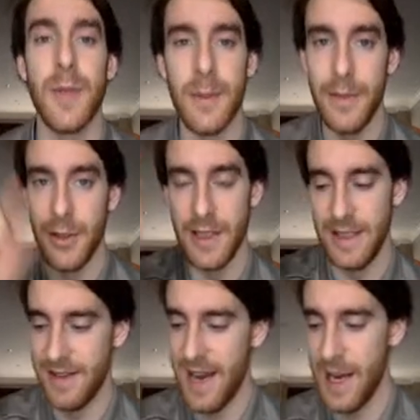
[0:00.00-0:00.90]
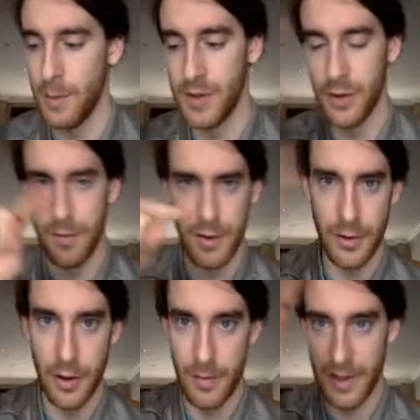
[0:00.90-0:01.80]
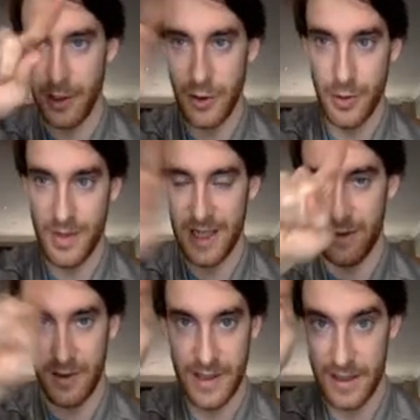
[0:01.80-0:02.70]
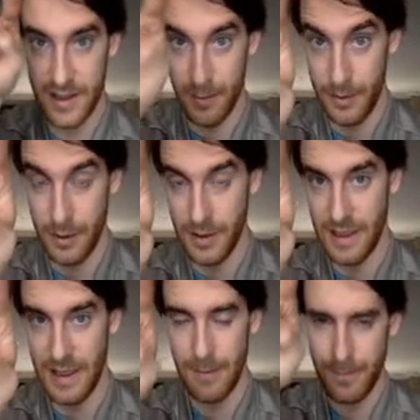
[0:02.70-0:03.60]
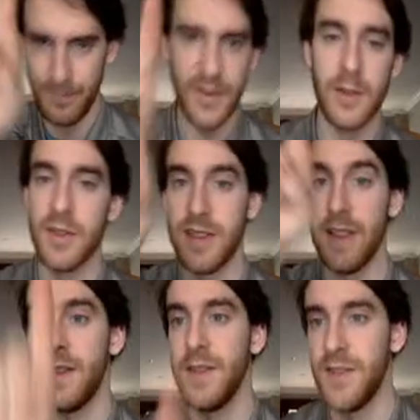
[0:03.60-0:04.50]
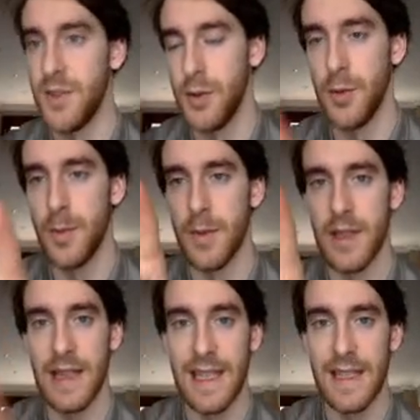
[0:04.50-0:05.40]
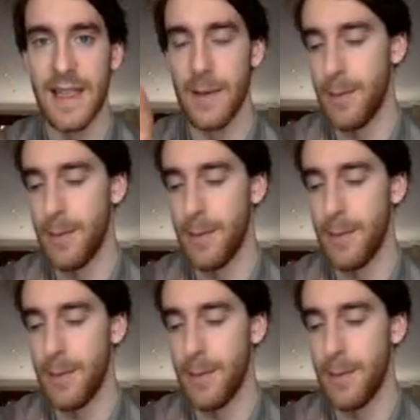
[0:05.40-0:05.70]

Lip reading: community tab. So if you go on my YouTube channel, click community, you'll see the Zoom link and